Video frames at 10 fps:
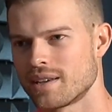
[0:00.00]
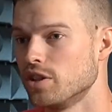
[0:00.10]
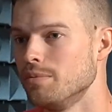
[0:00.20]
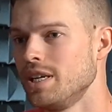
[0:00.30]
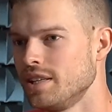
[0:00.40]
So
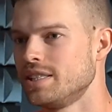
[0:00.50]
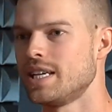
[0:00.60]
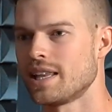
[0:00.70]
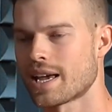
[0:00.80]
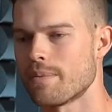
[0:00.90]
you're immediately
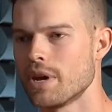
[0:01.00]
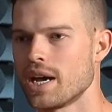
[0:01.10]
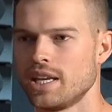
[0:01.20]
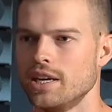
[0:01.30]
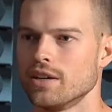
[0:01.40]
saying like, I'm
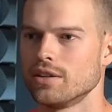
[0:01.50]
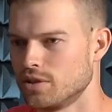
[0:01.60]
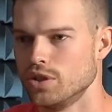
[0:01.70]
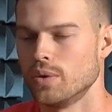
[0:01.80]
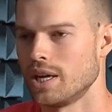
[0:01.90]
not here
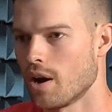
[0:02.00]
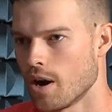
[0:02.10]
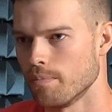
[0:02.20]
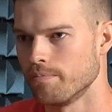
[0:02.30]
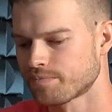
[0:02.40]
to do any harm.